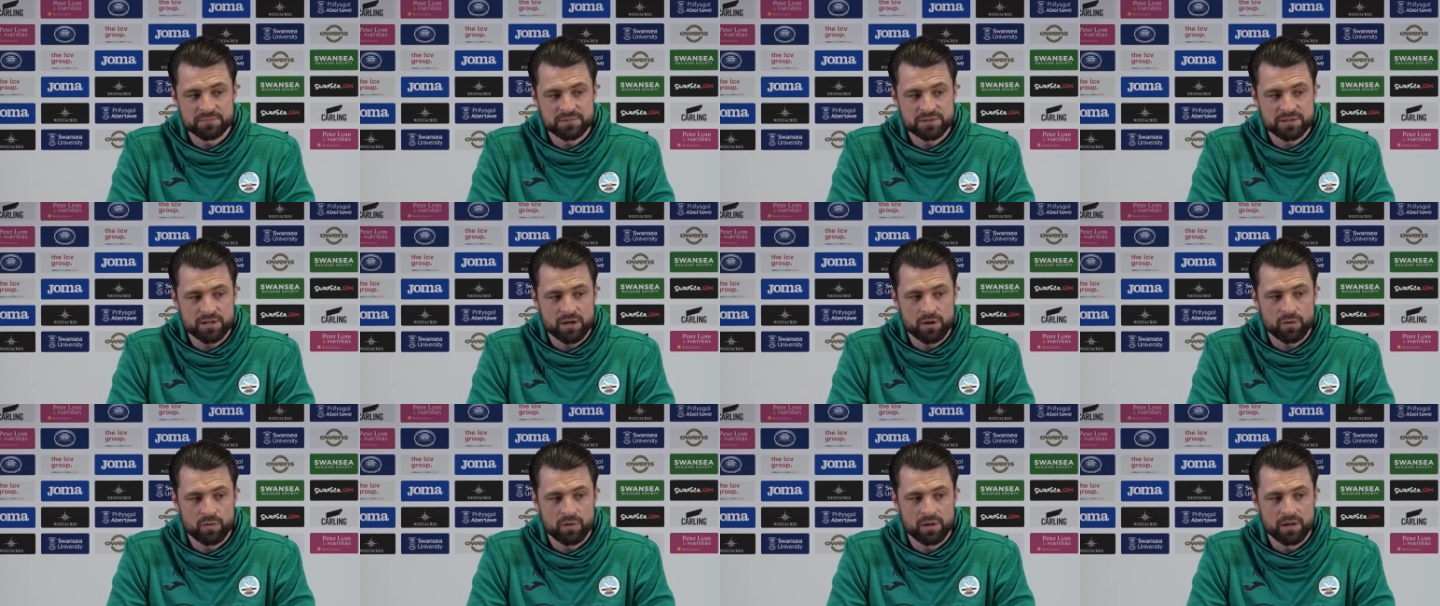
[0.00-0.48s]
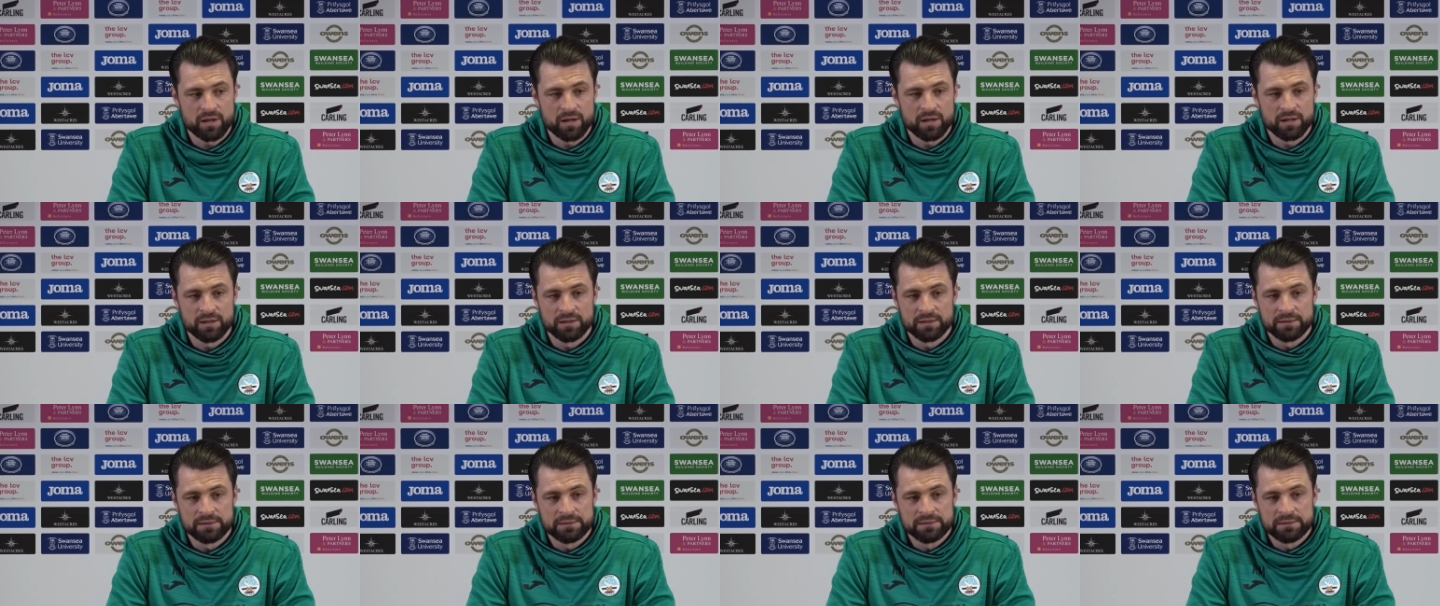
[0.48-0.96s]
So uh,
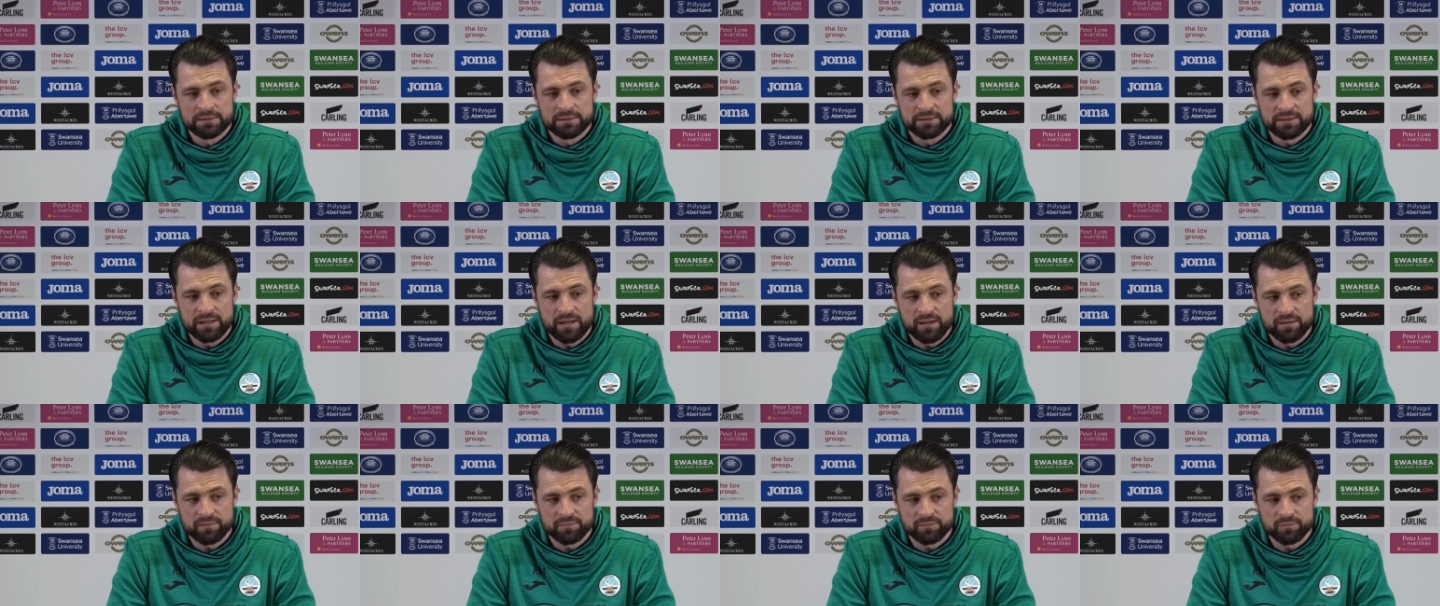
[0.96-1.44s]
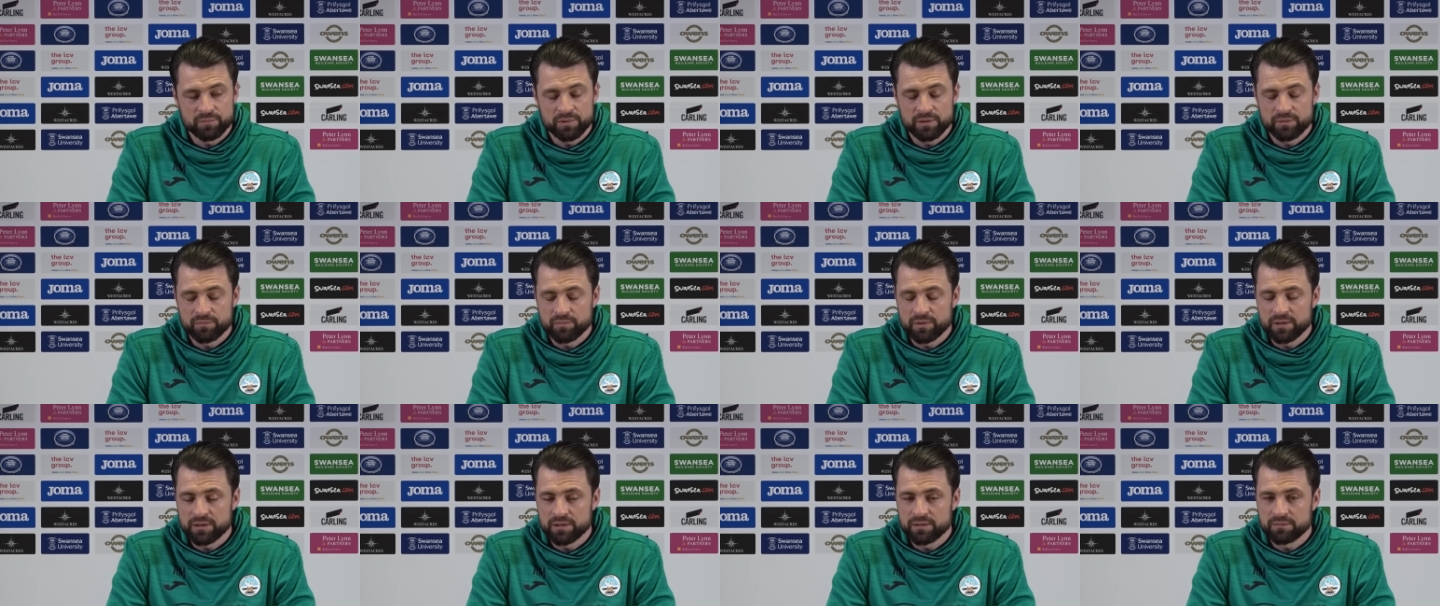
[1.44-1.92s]
yeah, we're
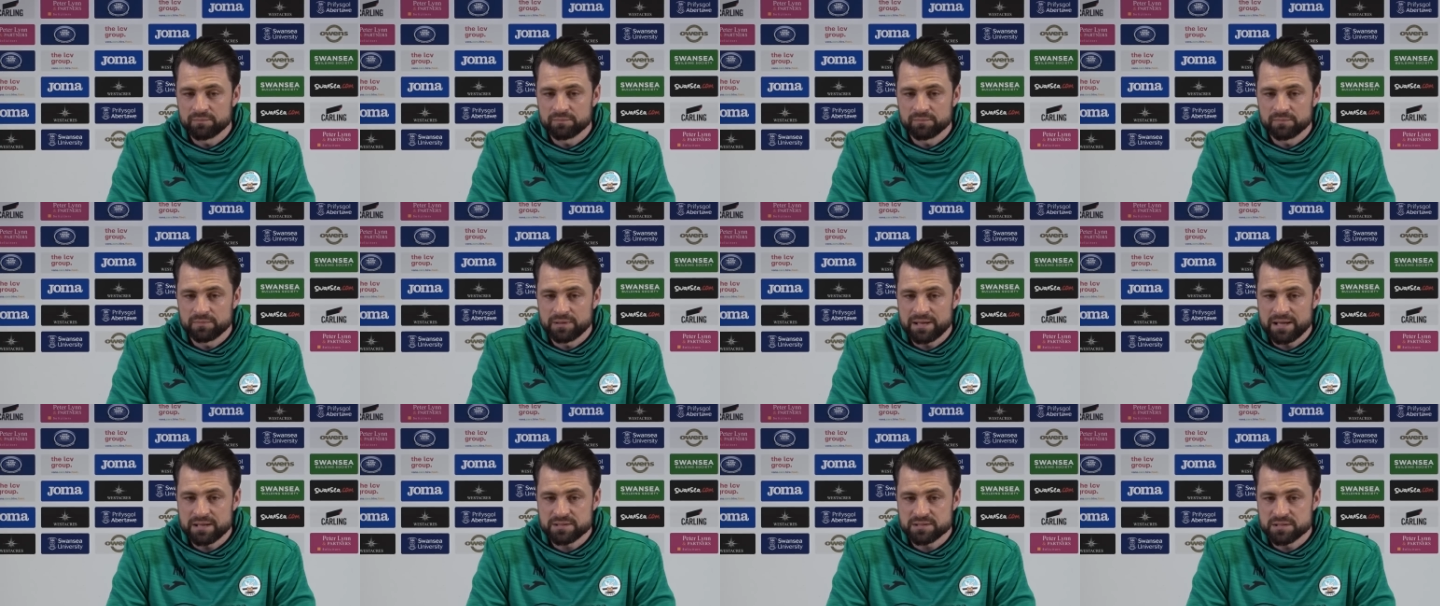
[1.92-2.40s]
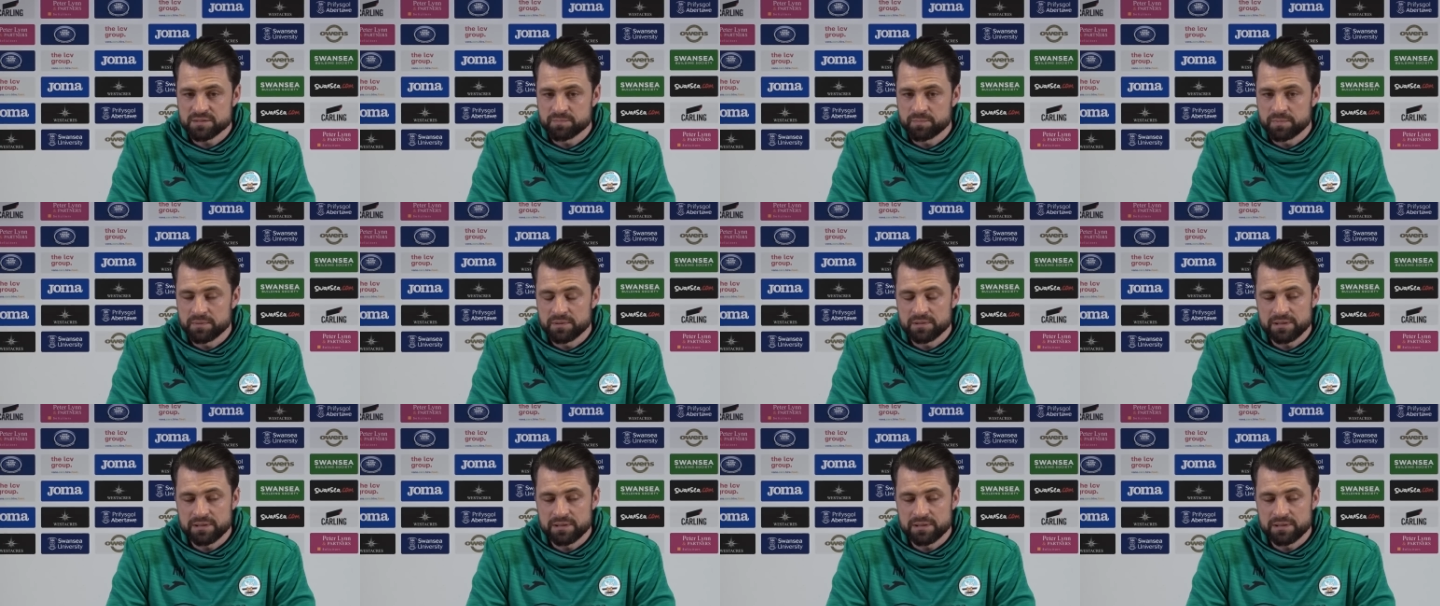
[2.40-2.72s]
we're Lats is,